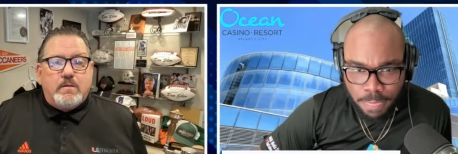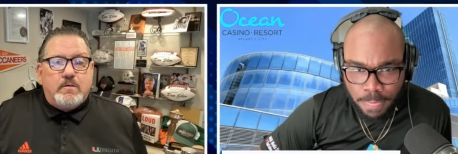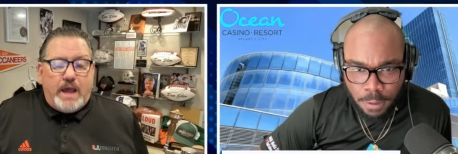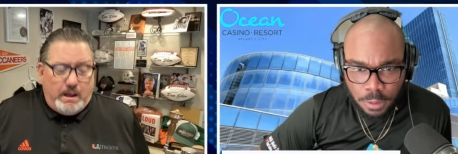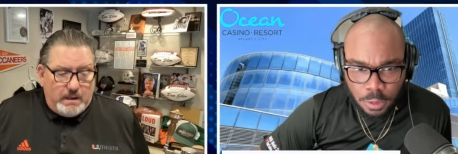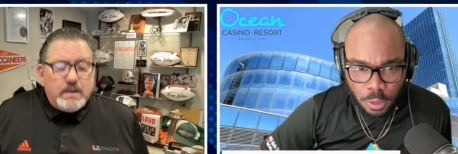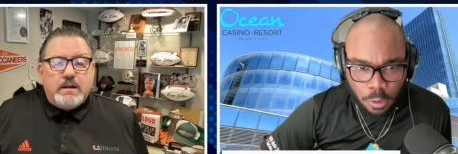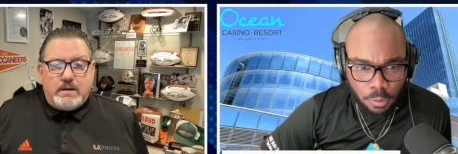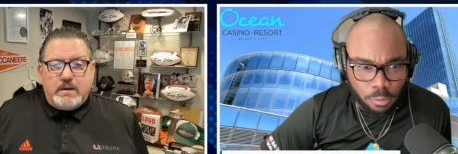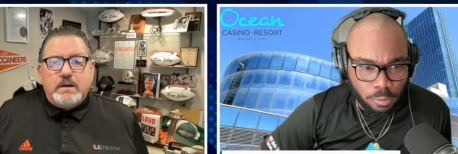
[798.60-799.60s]
Speaker 1: Yeah.
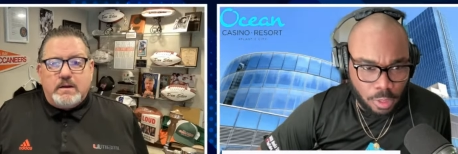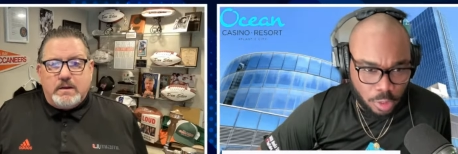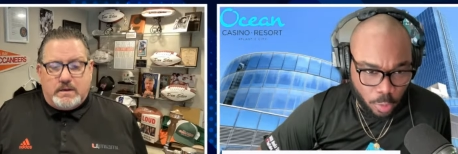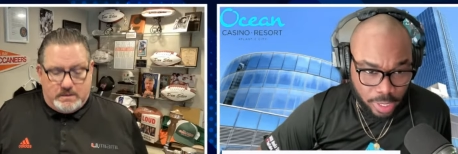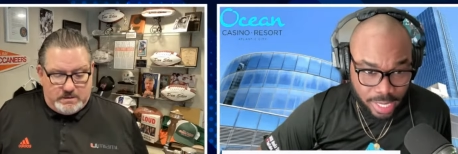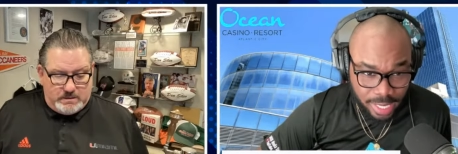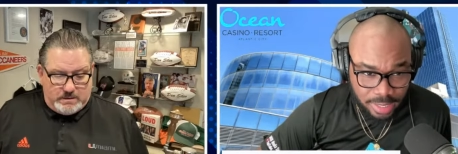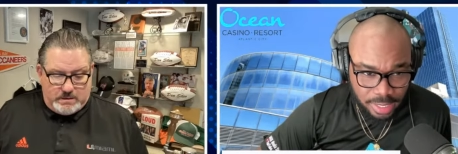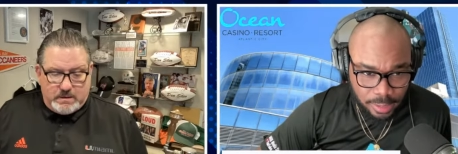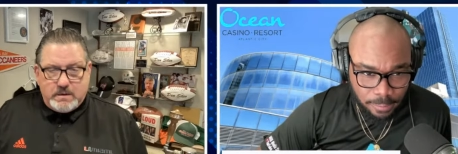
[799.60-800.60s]
So in
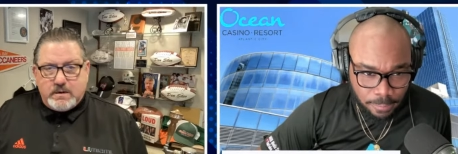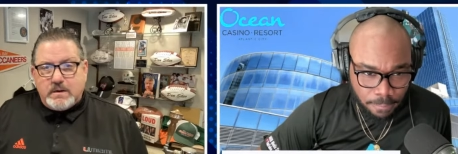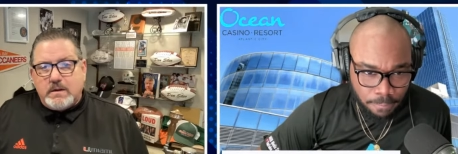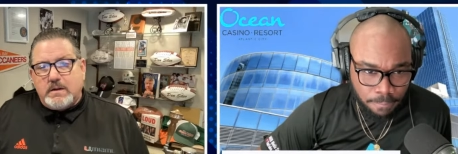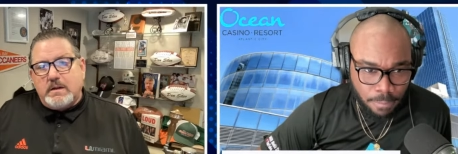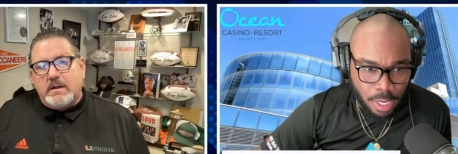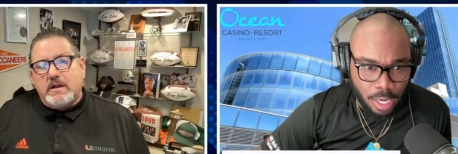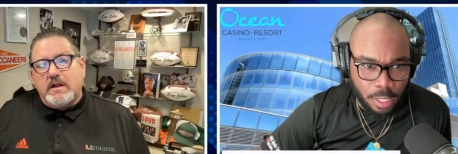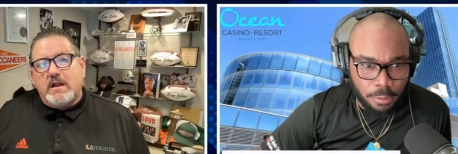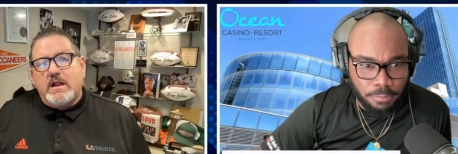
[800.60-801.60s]
2019,
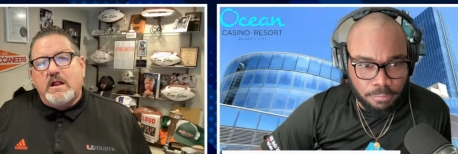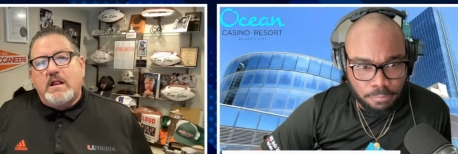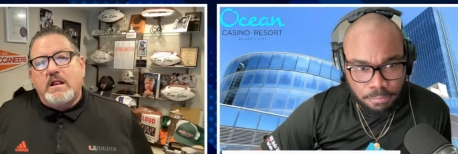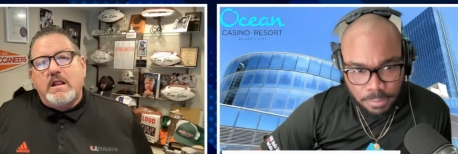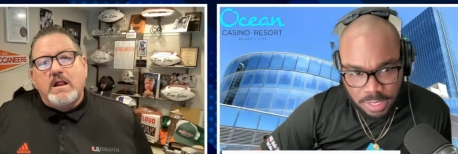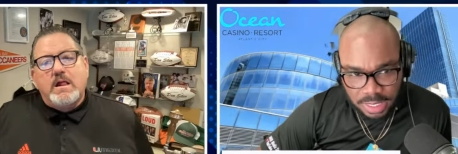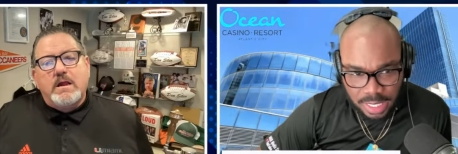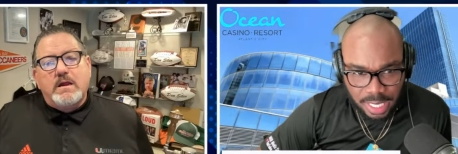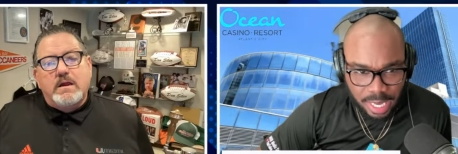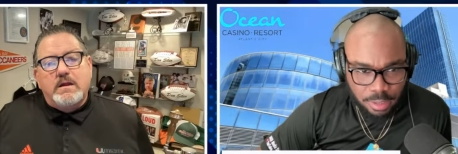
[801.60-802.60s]
um,
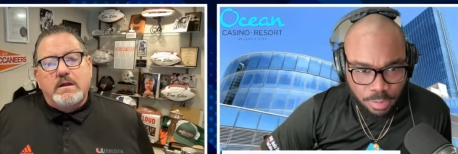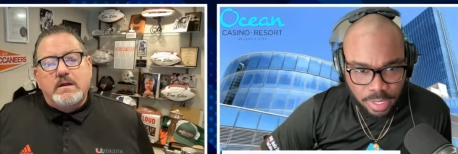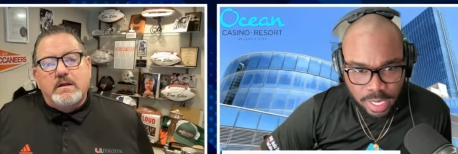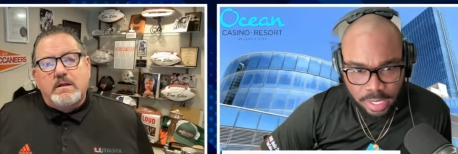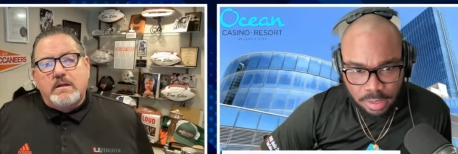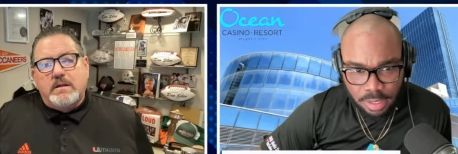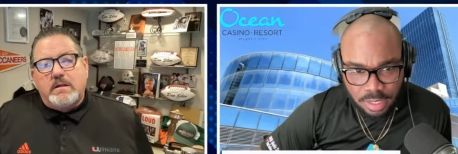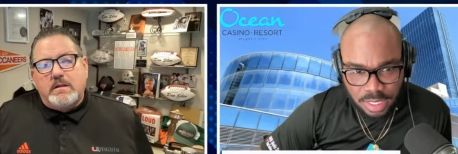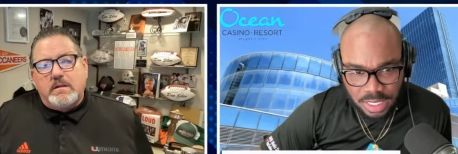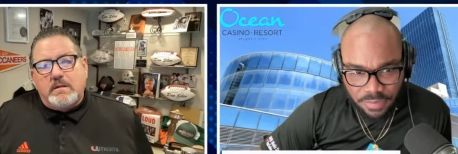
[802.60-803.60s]
16 games played,
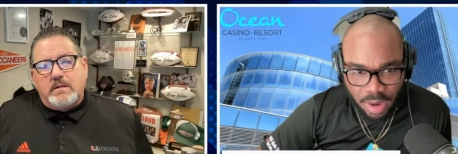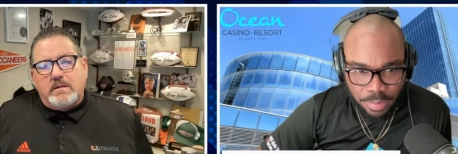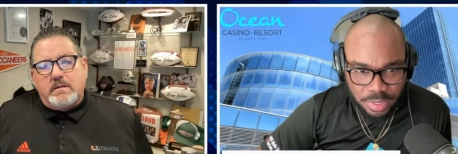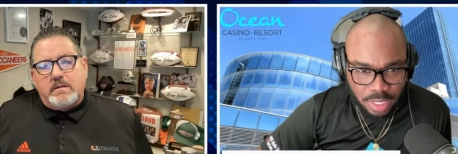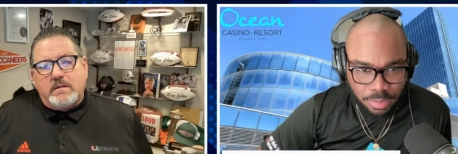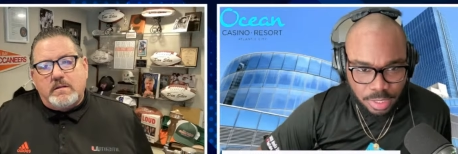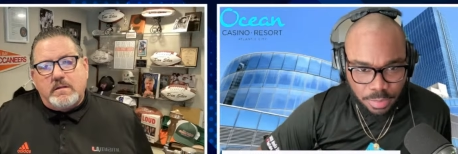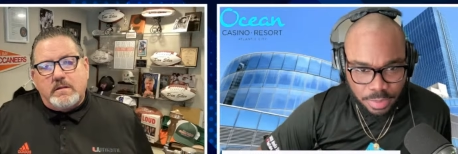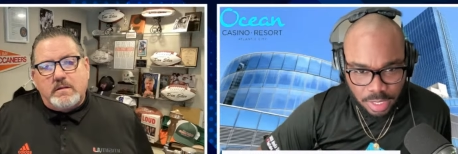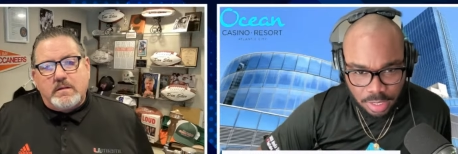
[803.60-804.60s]
65% completion
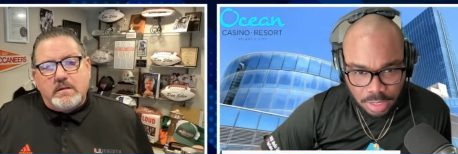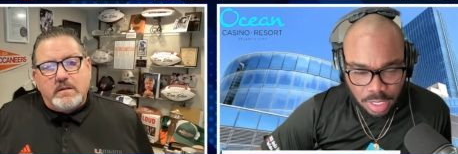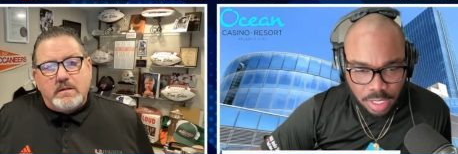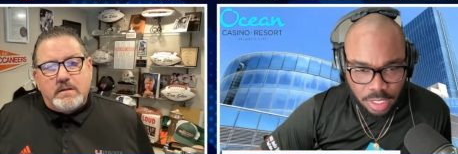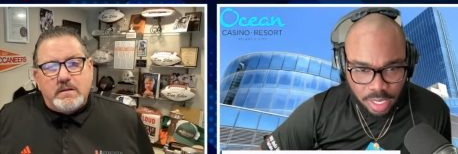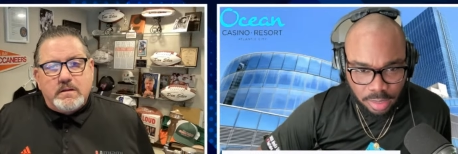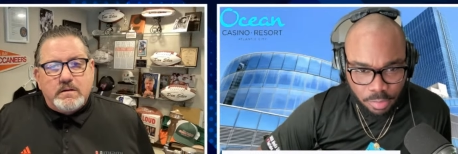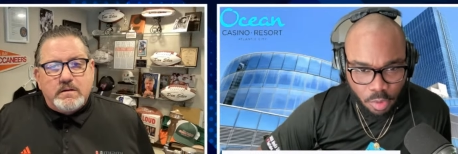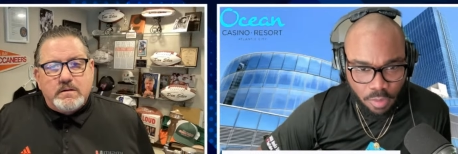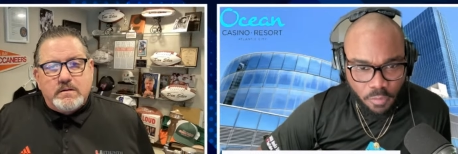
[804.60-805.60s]
percentage under Kellen
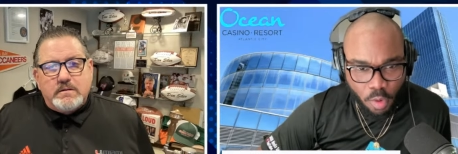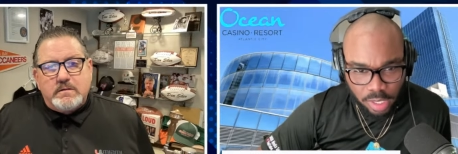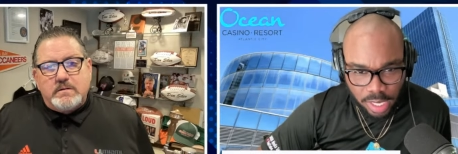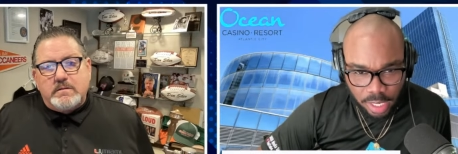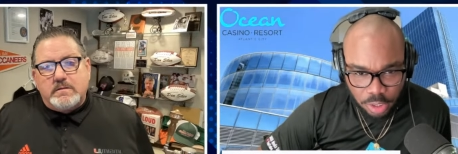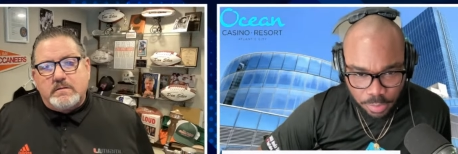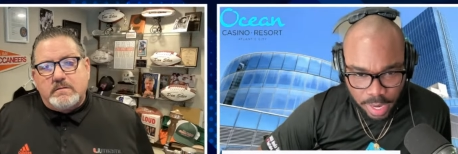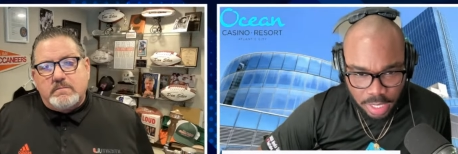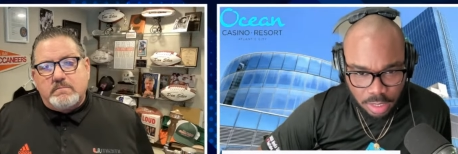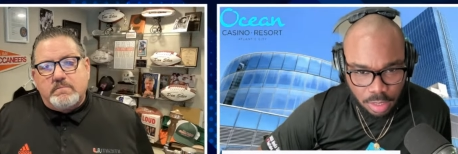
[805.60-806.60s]
Moore, 4,900
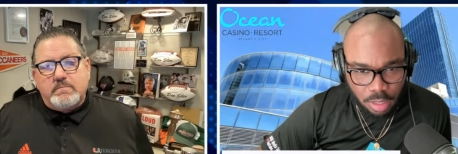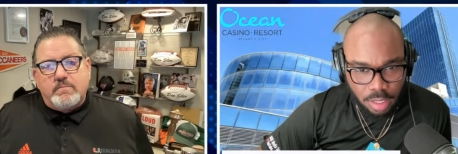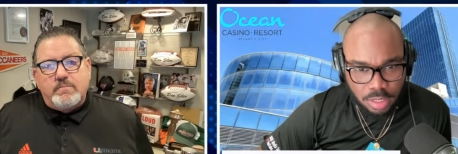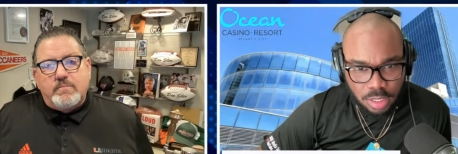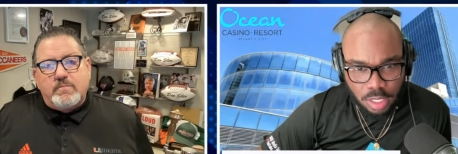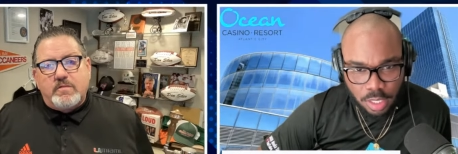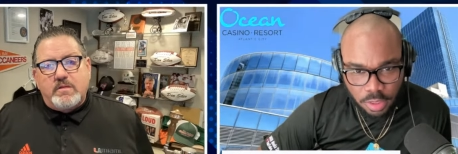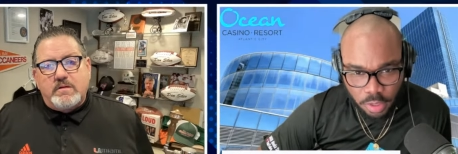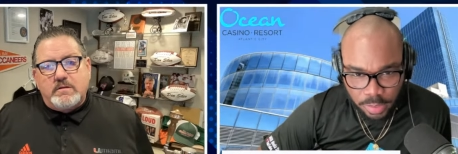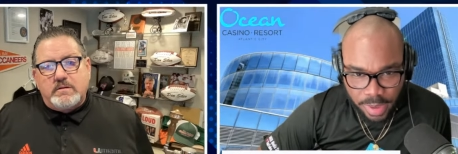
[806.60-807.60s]
passing yards,
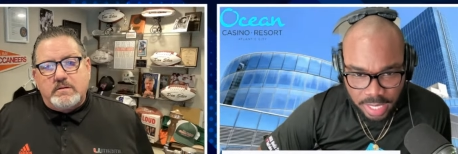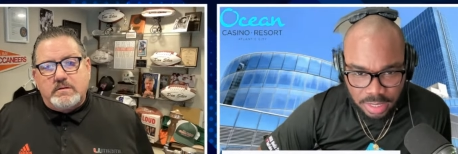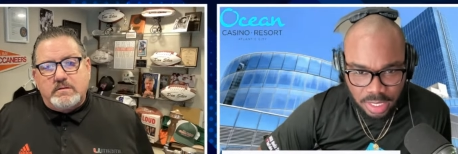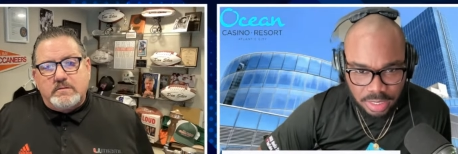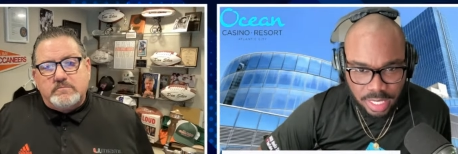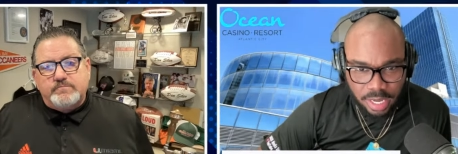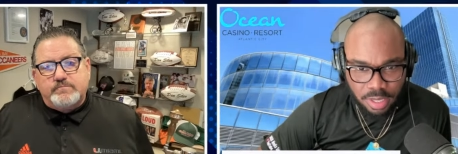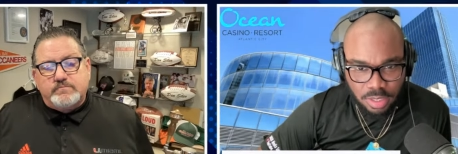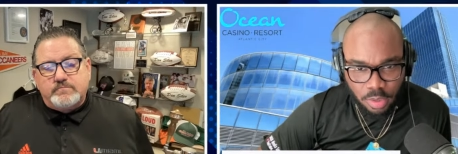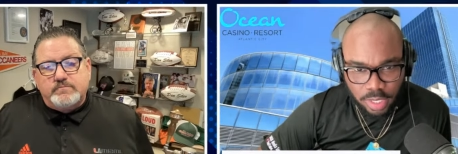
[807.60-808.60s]
30 passing
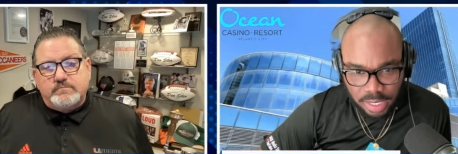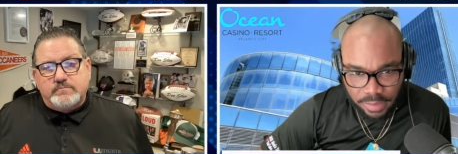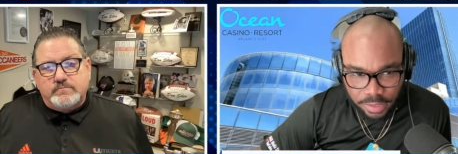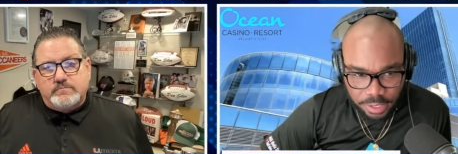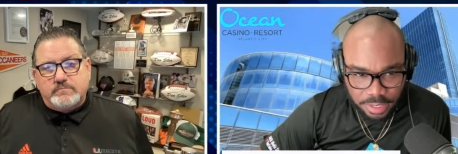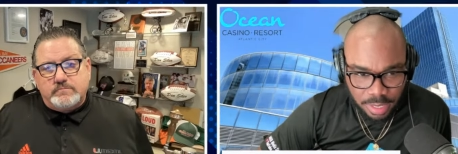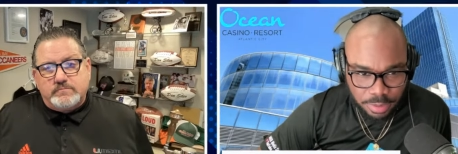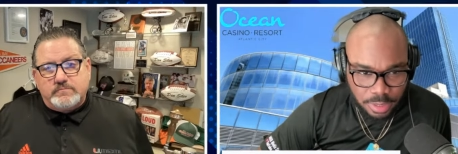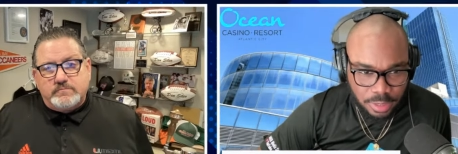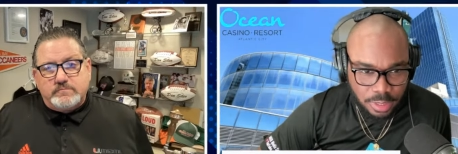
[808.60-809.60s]
touchdowns, only 11
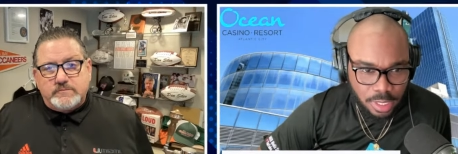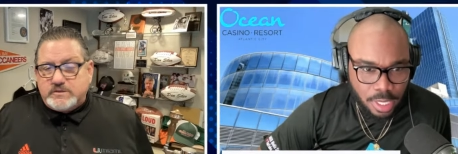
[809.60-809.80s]
interceptions.